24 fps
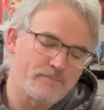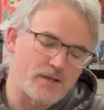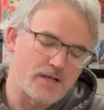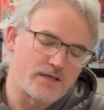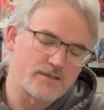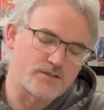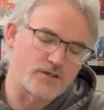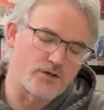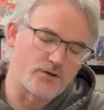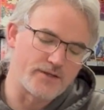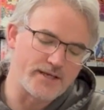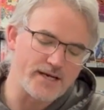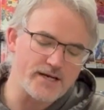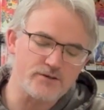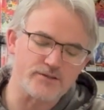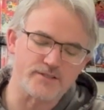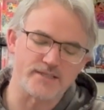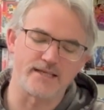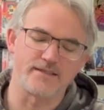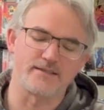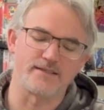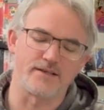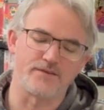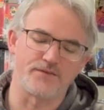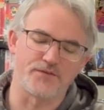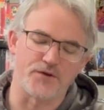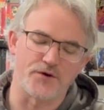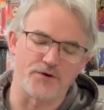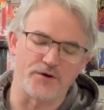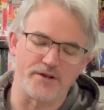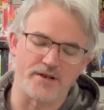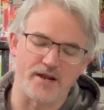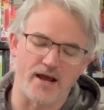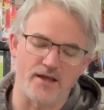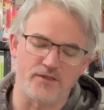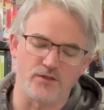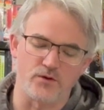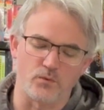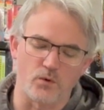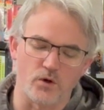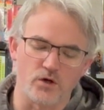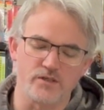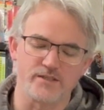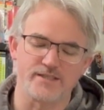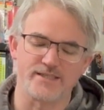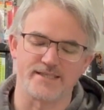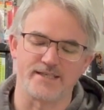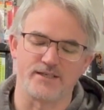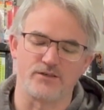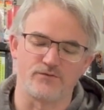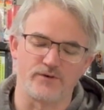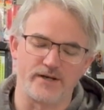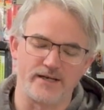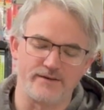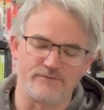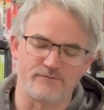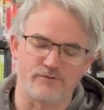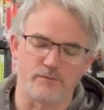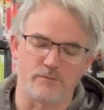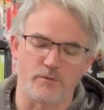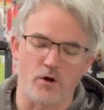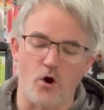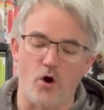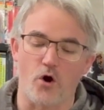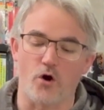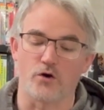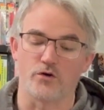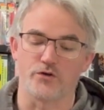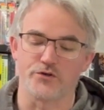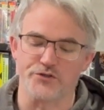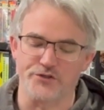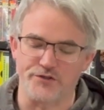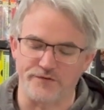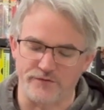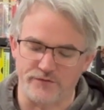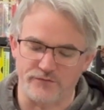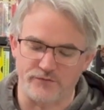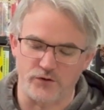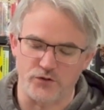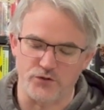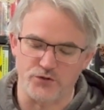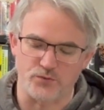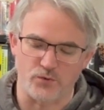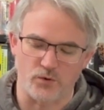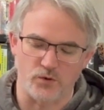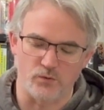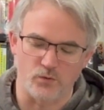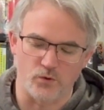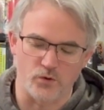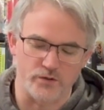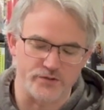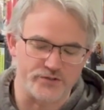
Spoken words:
So the year is 1939, the world's still reeling from the horrors of the First World War,